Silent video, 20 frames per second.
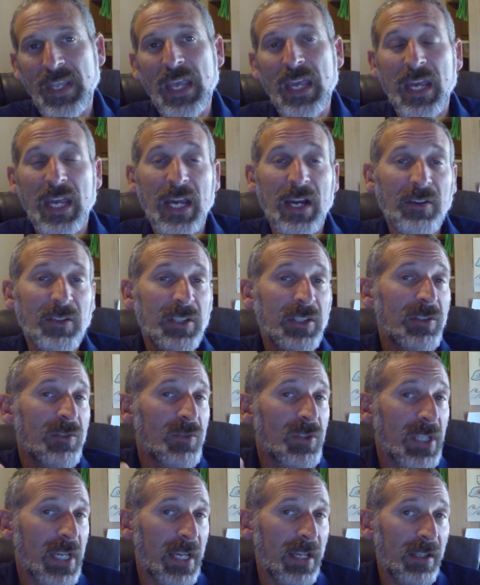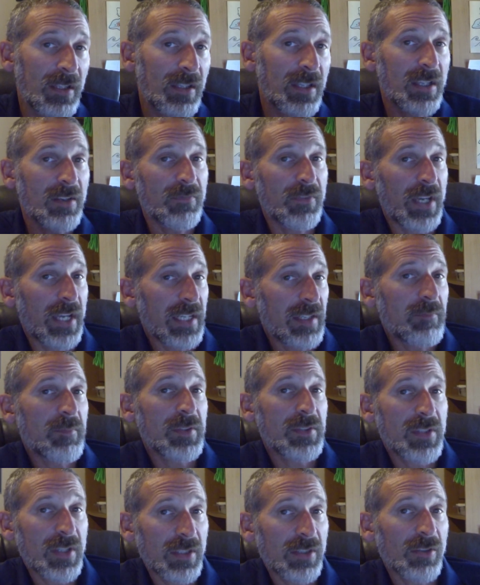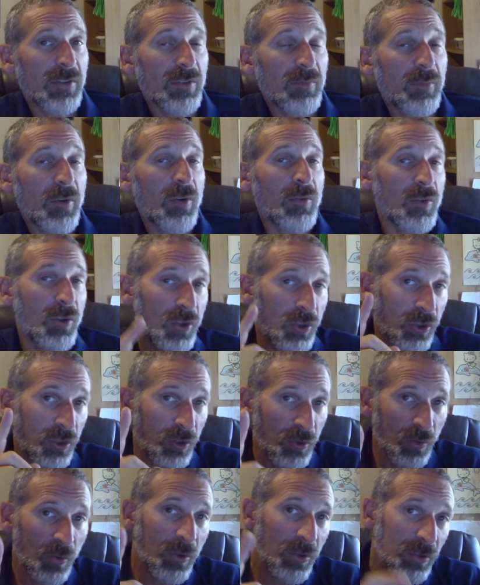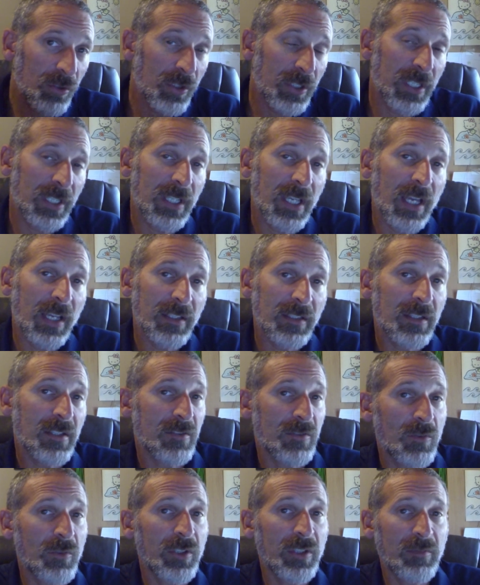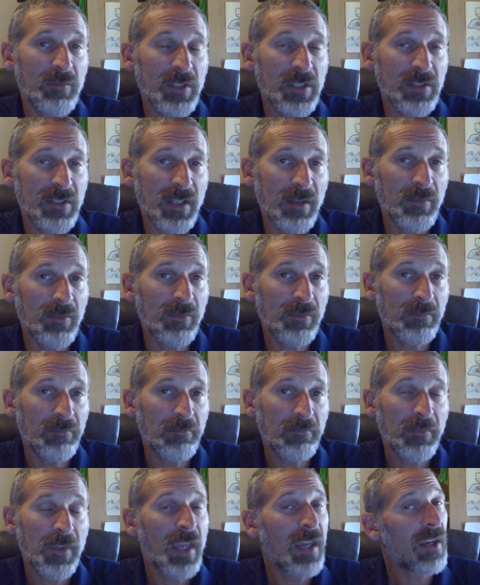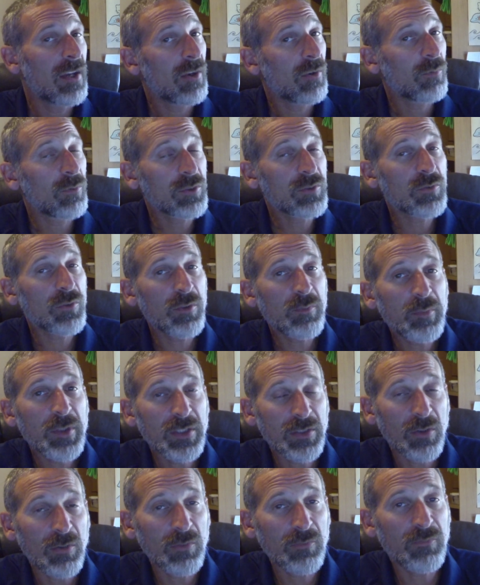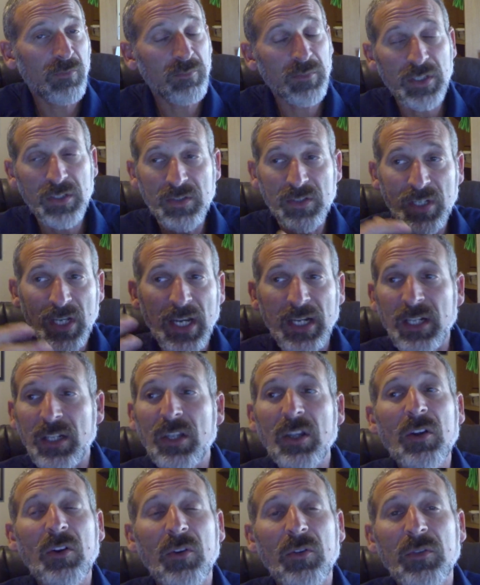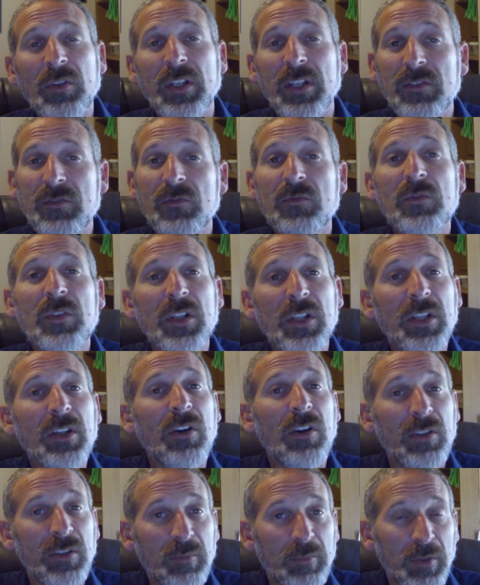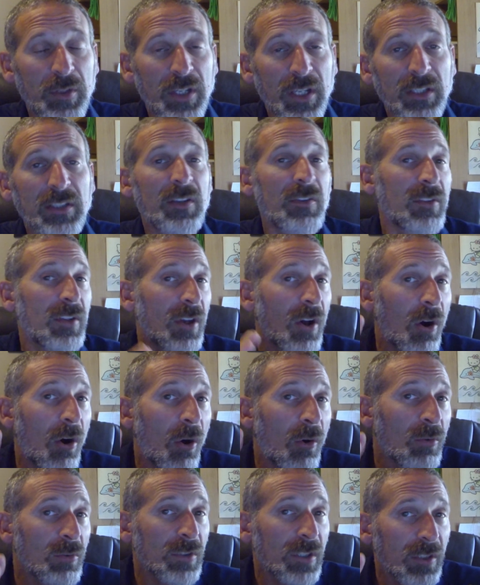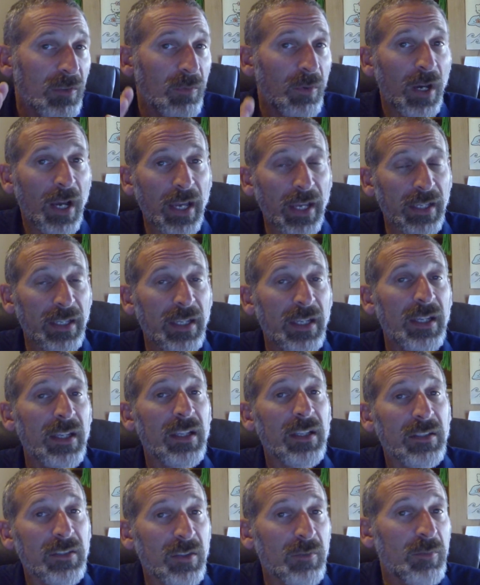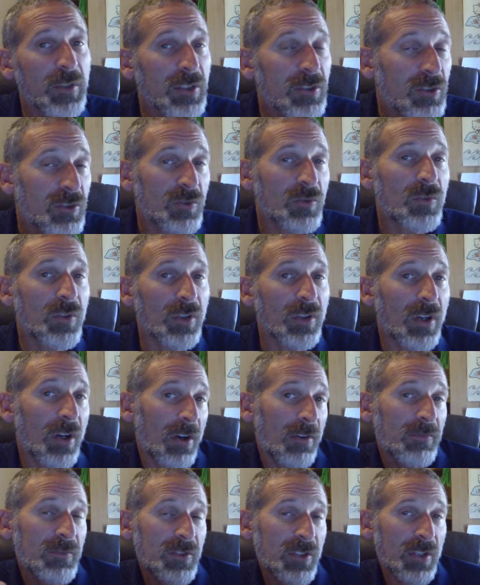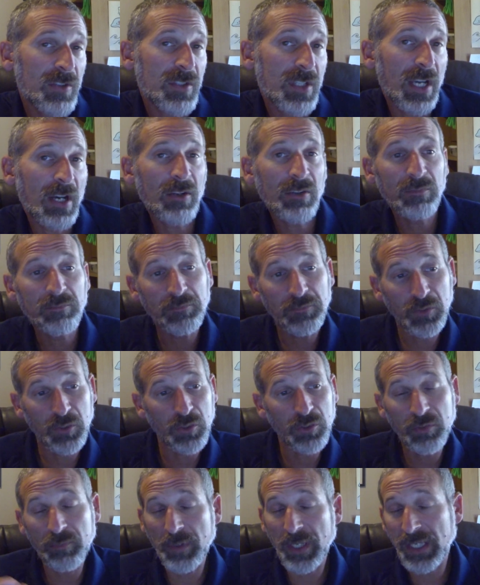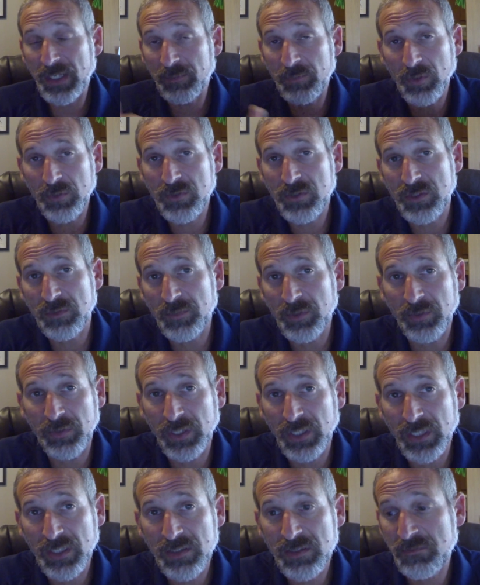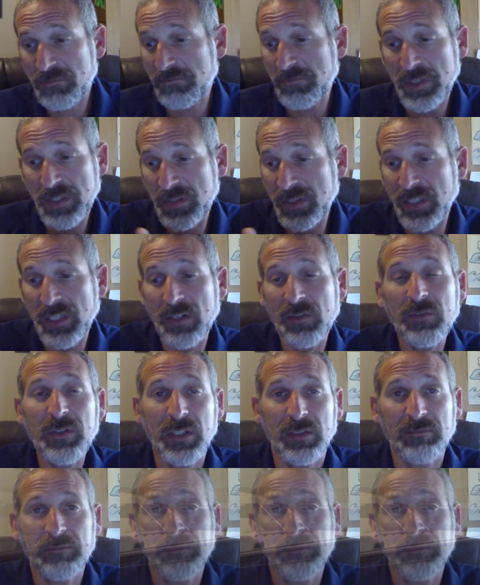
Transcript: How can you tell if any particular boat you're looking at is going to be stable? Well, truth be told, from design alone, it's really hard to predict. The only way to be sure of just how good or bad a boat's stability is to get on it.